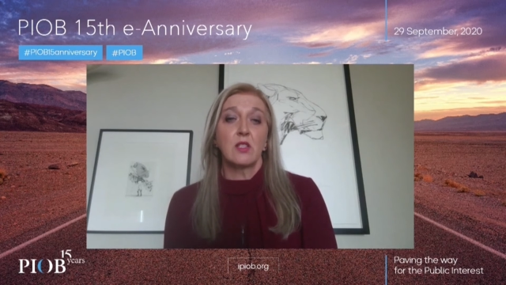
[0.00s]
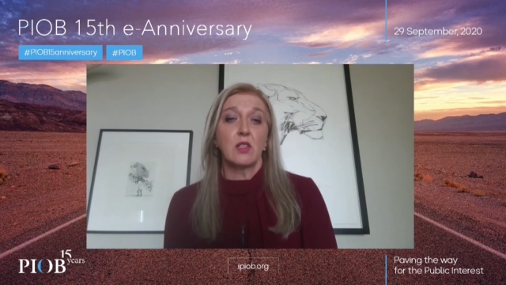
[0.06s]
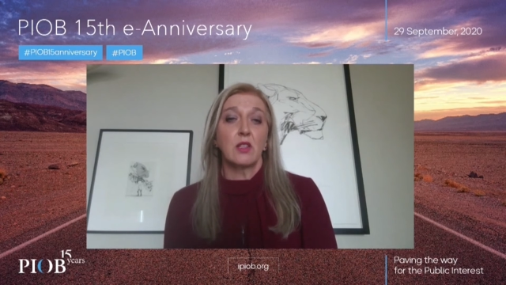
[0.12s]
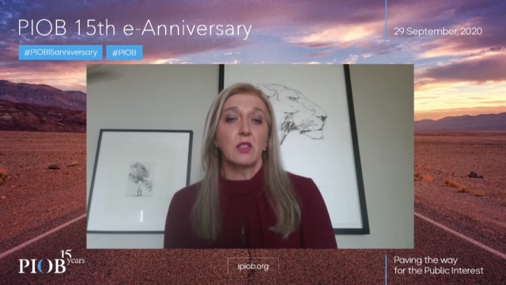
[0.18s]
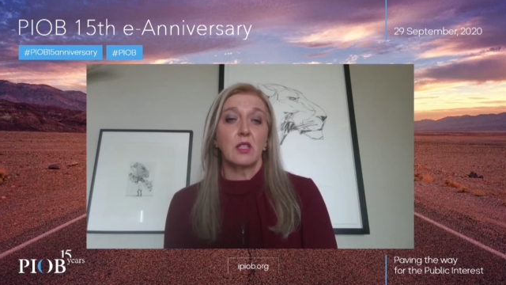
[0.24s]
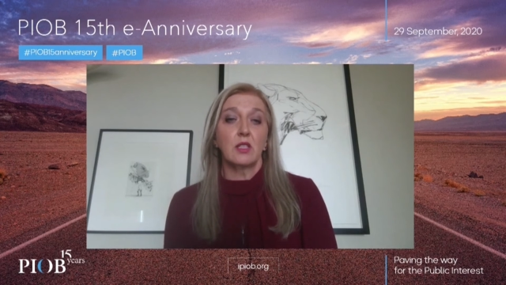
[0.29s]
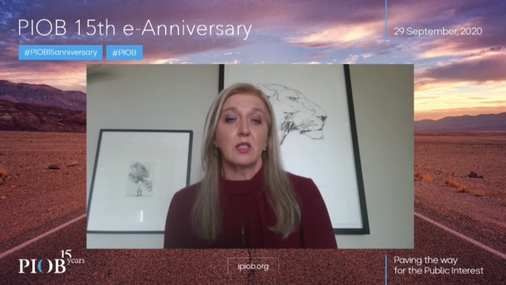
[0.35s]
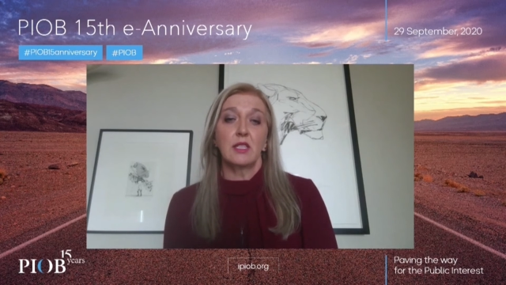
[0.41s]

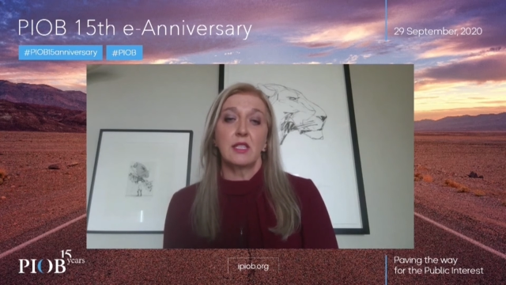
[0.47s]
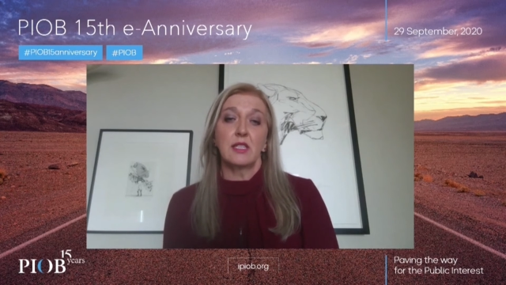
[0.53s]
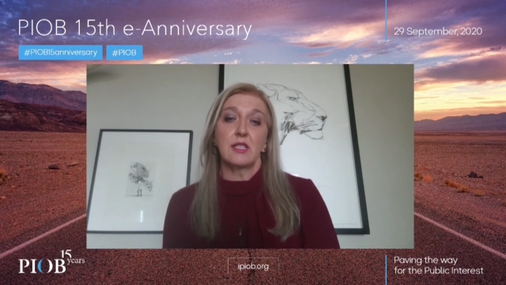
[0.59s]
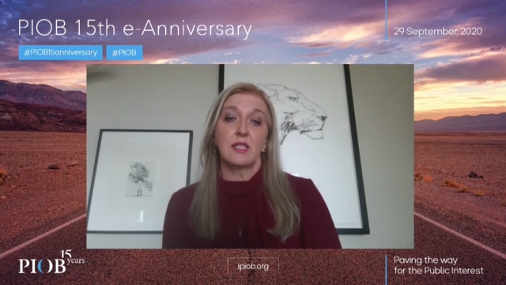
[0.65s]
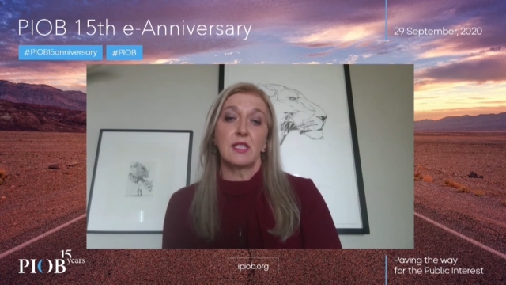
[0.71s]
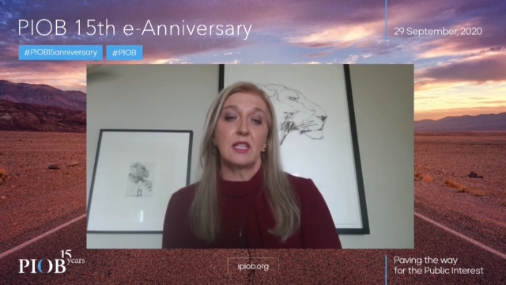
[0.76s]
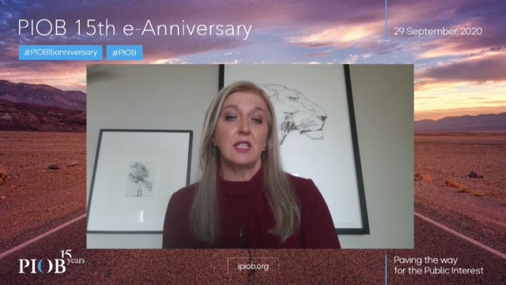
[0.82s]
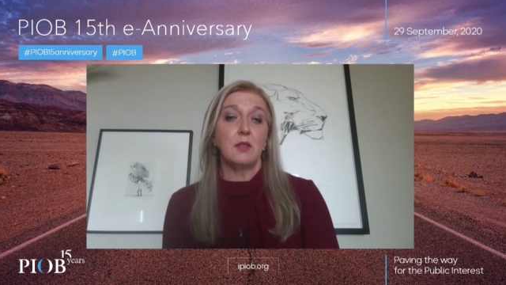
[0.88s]
are not
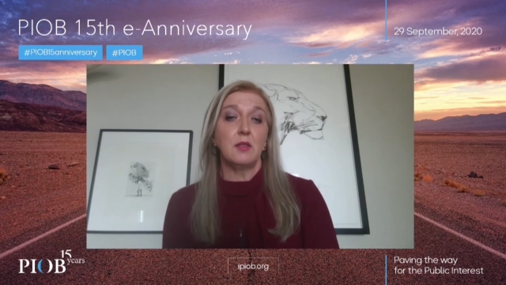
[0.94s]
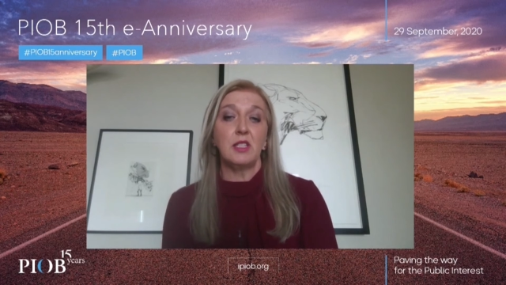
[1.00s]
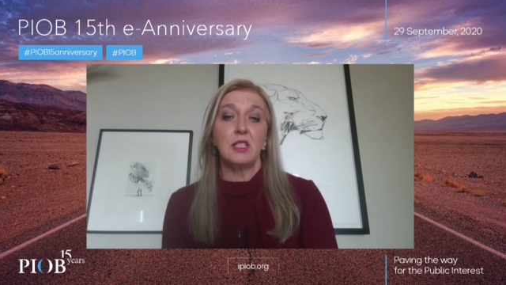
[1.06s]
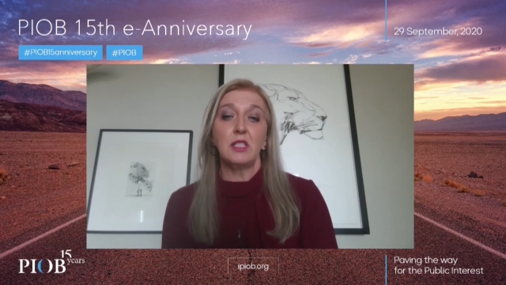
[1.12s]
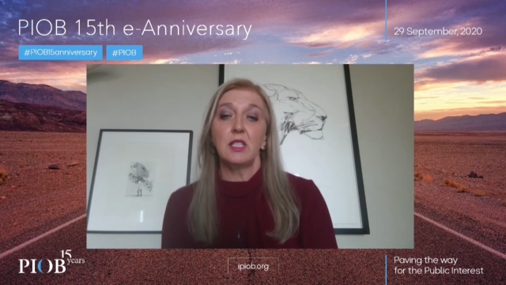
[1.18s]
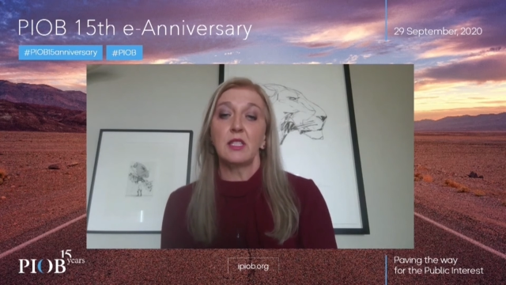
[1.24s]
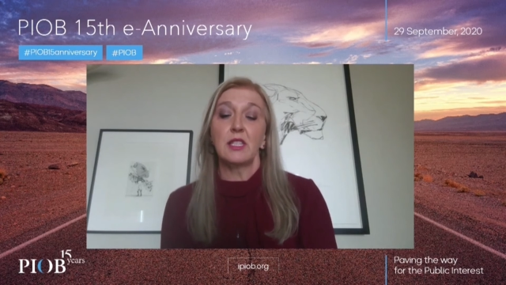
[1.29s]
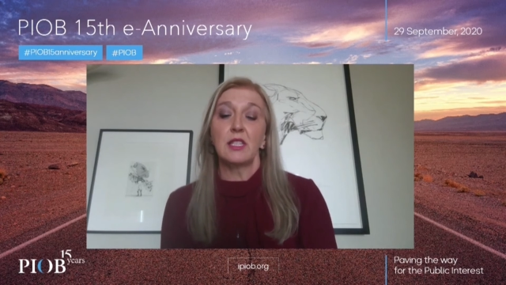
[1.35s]
necessarily
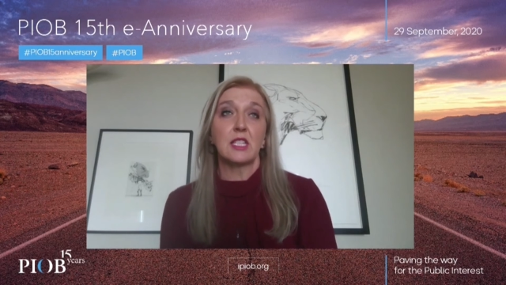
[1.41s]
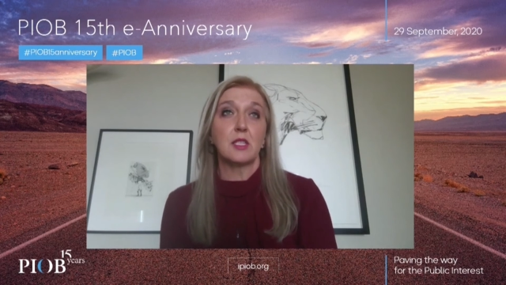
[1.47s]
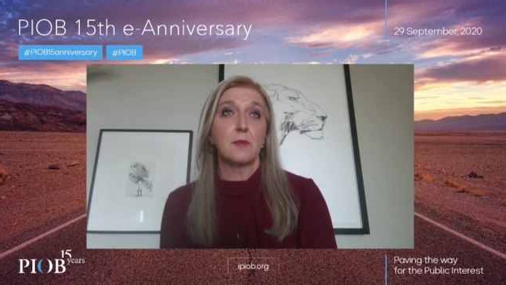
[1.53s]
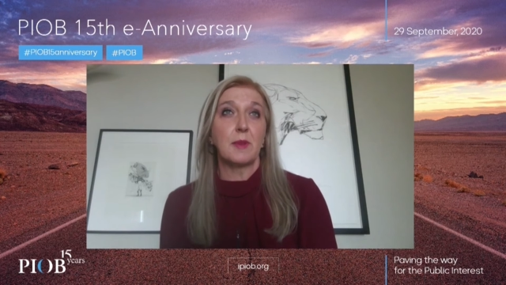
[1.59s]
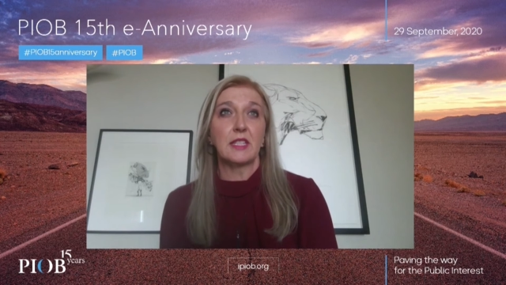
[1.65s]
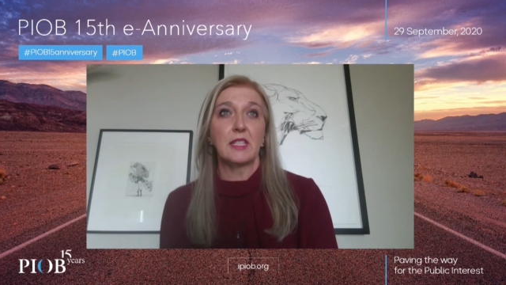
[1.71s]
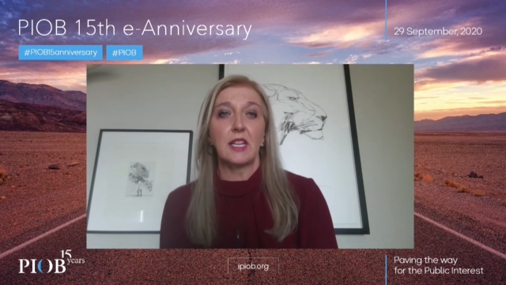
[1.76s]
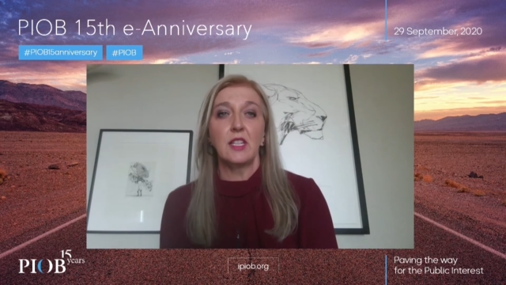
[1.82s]
meeting the
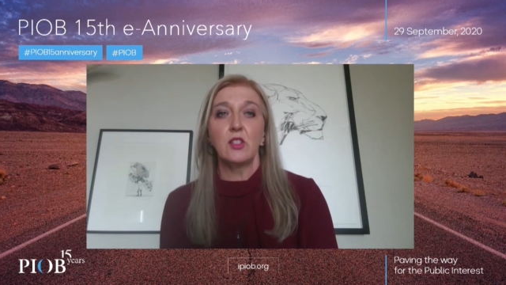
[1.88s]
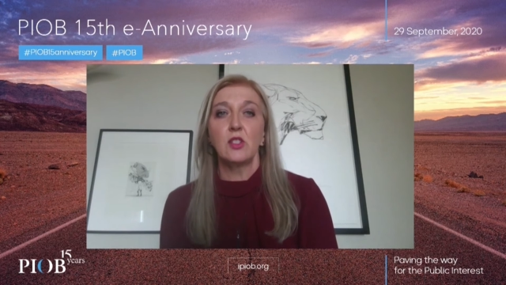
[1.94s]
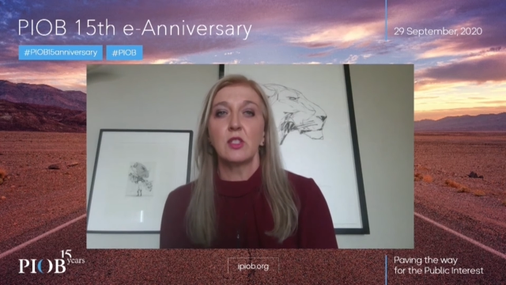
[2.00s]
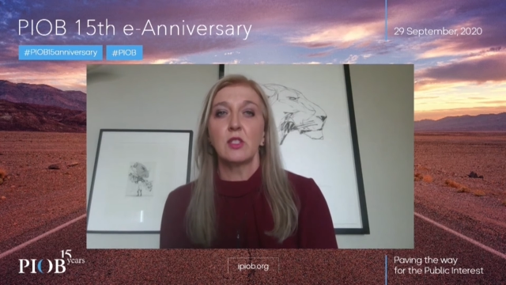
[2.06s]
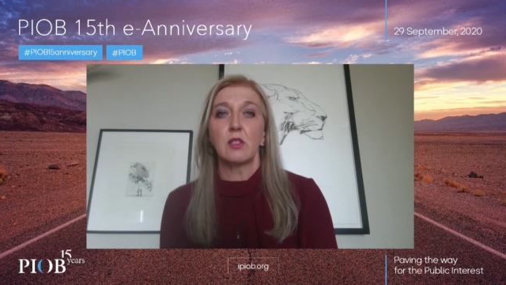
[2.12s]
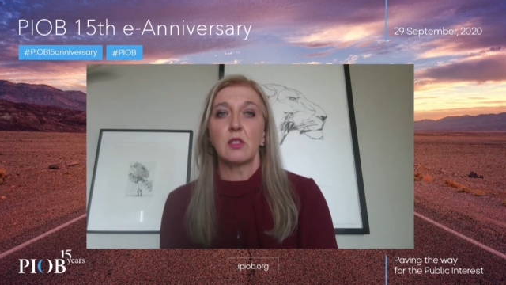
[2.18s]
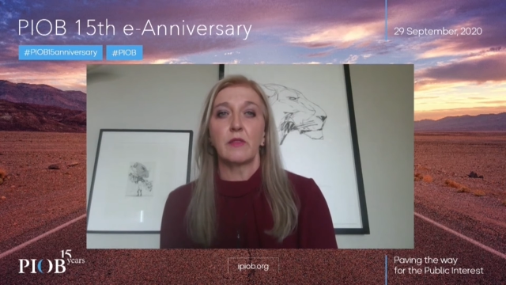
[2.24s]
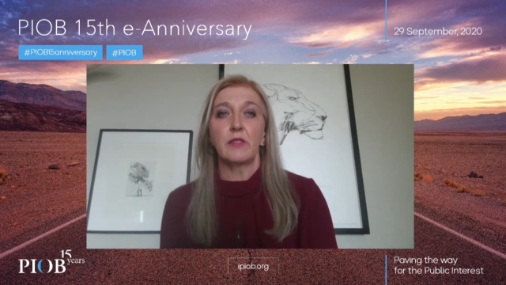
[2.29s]

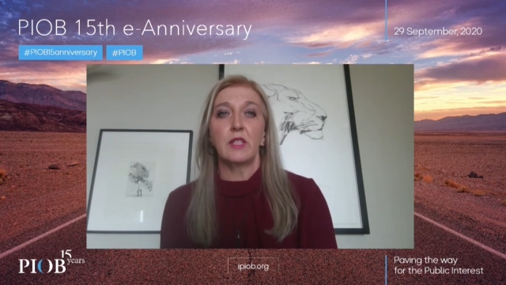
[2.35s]
expectations